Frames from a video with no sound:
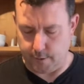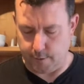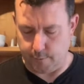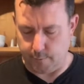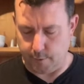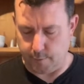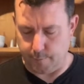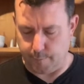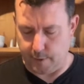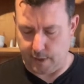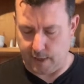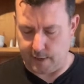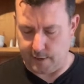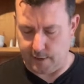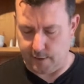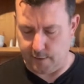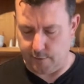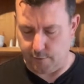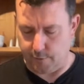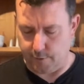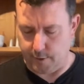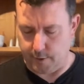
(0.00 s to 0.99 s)
and I'm
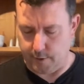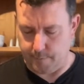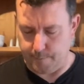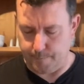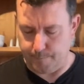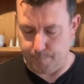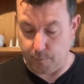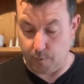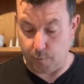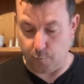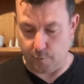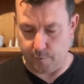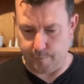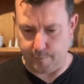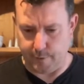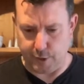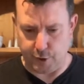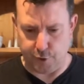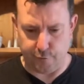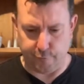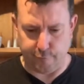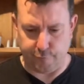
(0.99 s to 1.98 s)
planning on with my
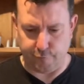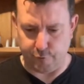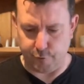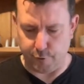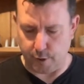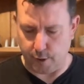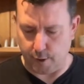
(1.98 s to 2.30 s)
new fruit